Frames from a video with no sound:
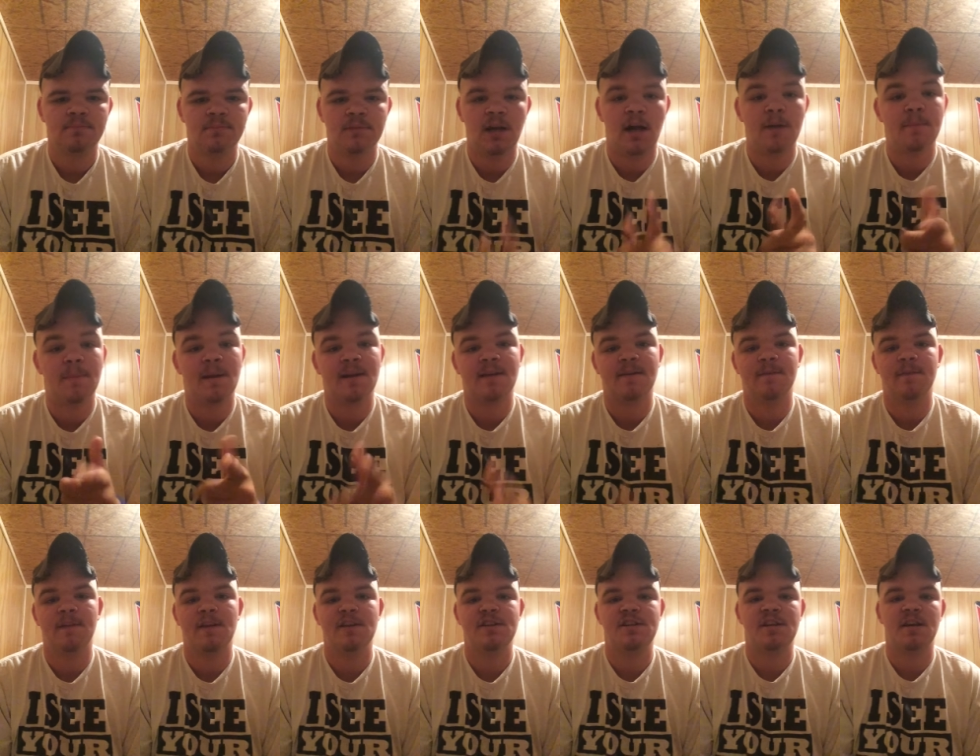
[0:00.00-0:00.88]
I'll make a
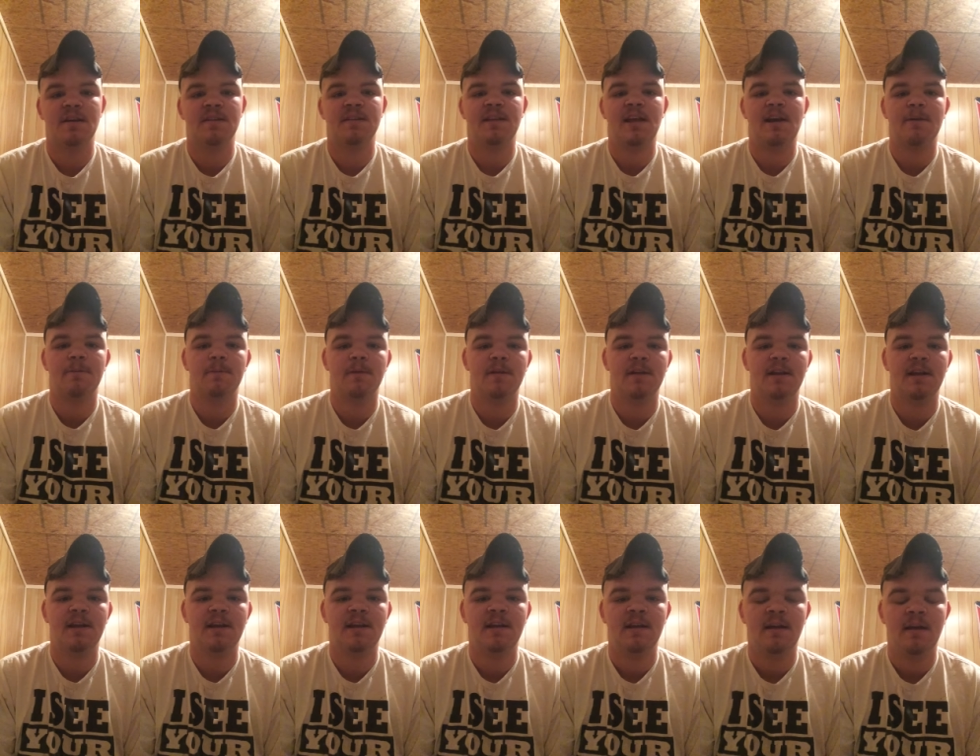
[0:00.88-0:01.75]
video on that one
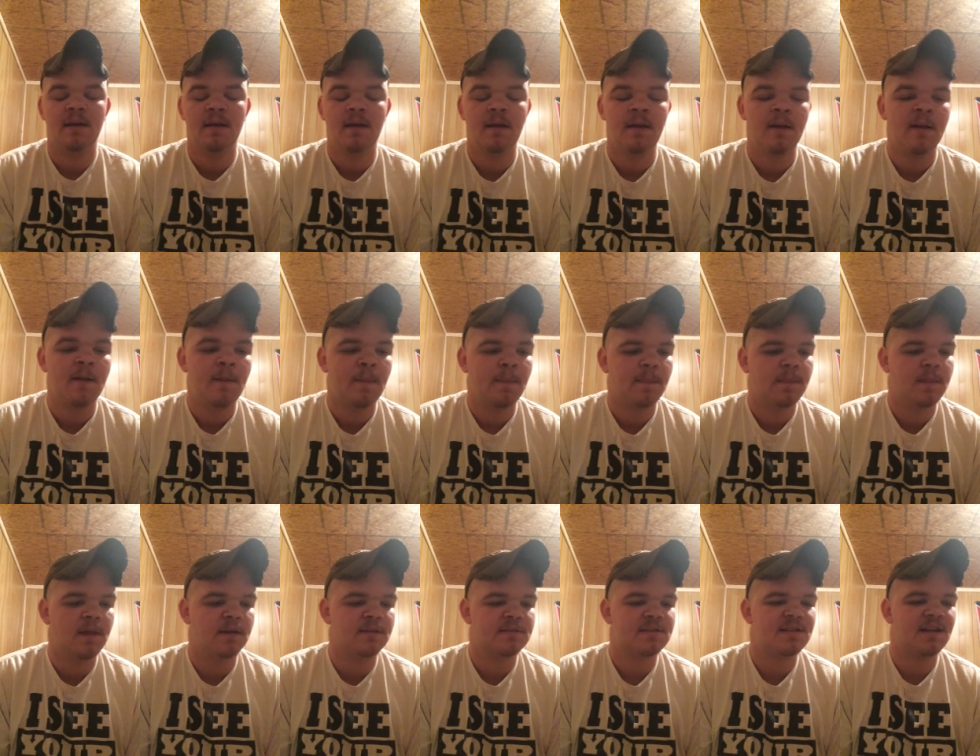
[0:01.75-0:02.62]
day.
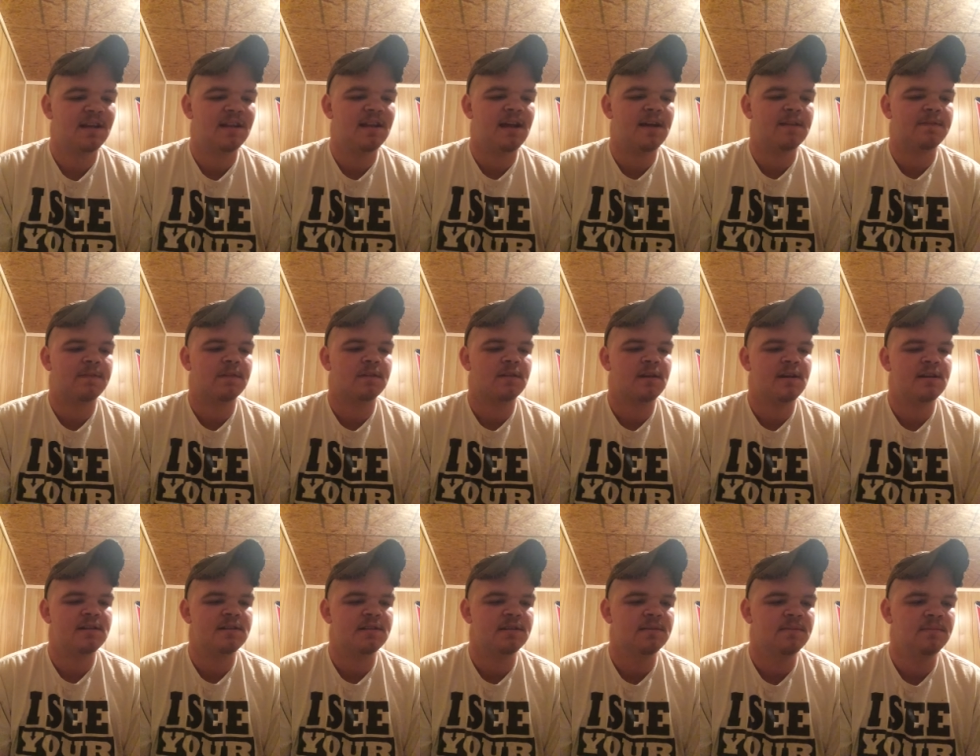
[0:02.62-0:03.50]
Don't take life for
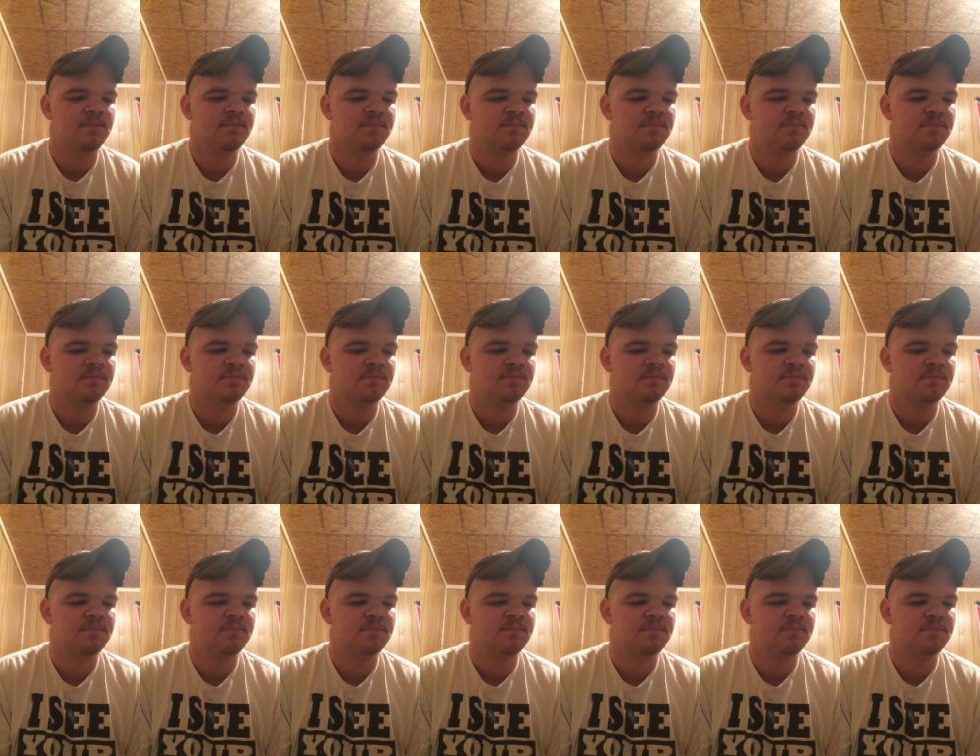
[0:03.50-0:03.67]
granted.